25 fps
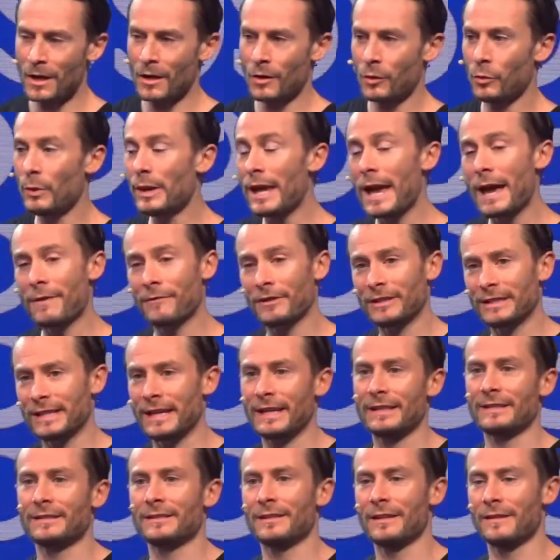We have a
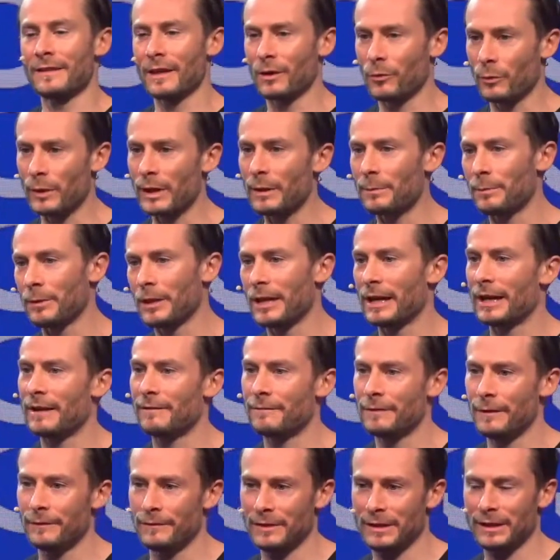test that we apply
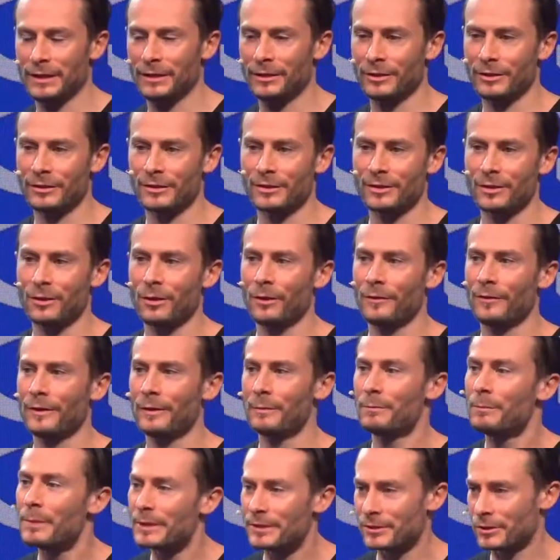at 50 years called
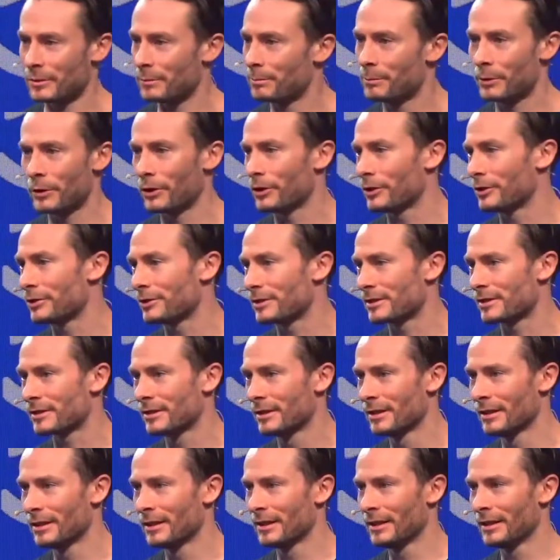the Mr. Burns
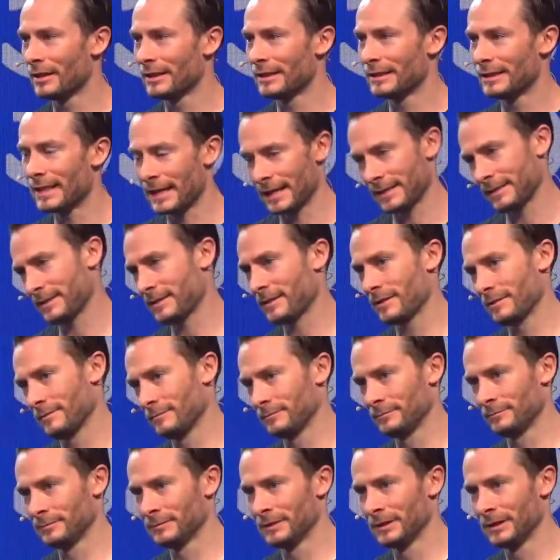test.
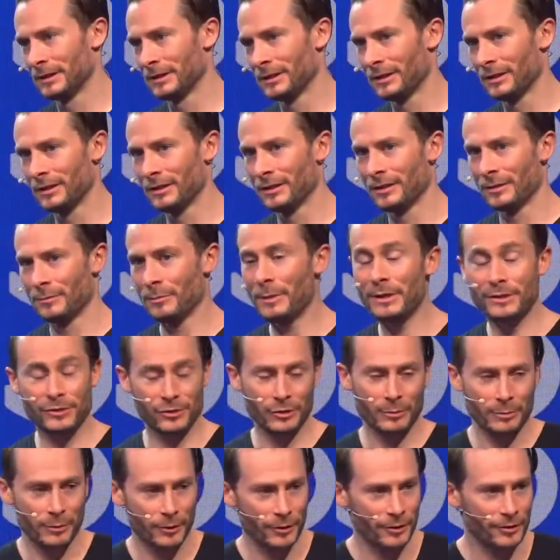
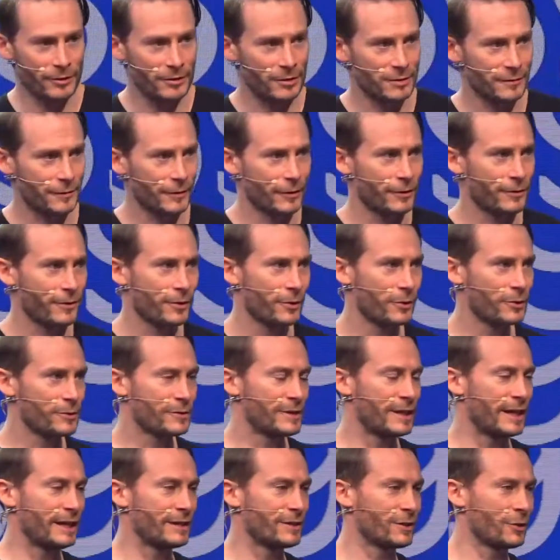Mr. Burns, for
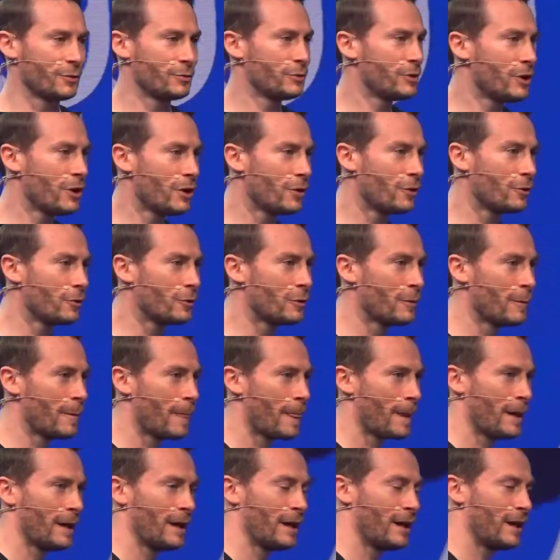those that don't know,
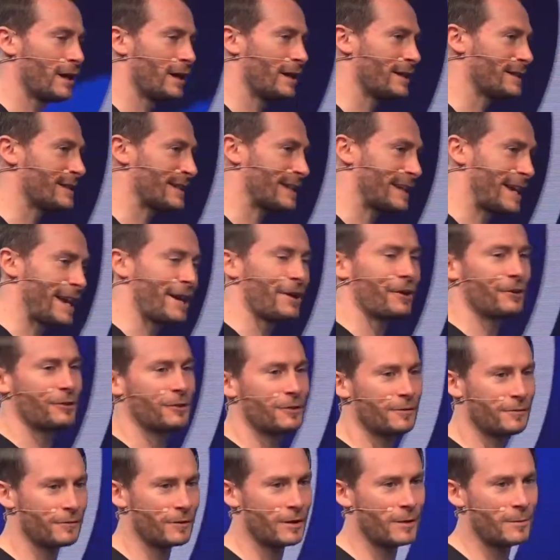is a
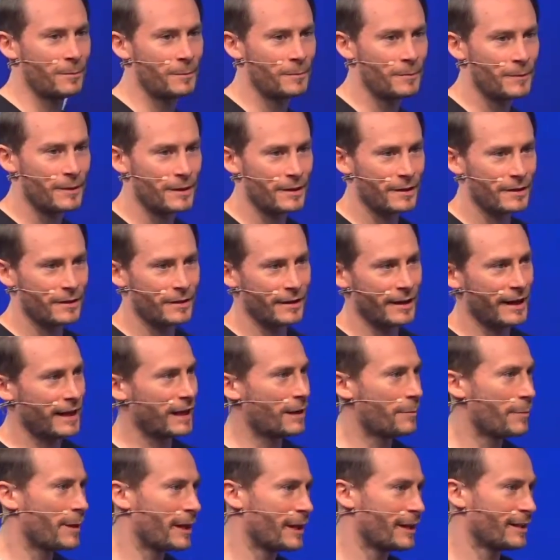character from the
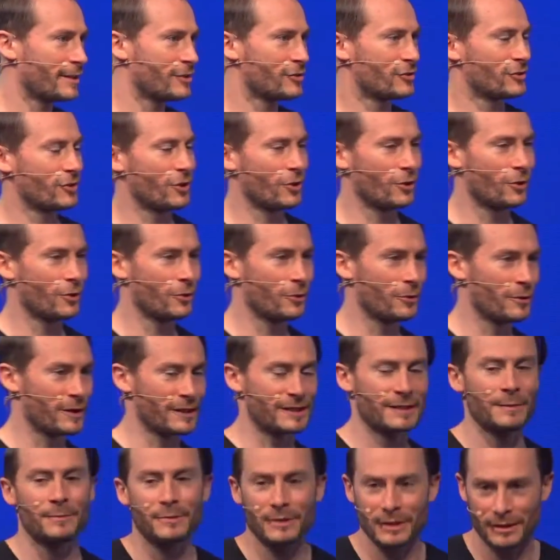animated show The
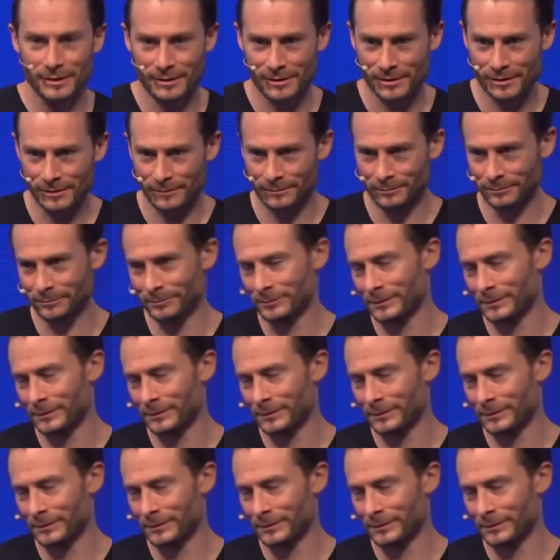Simpsons.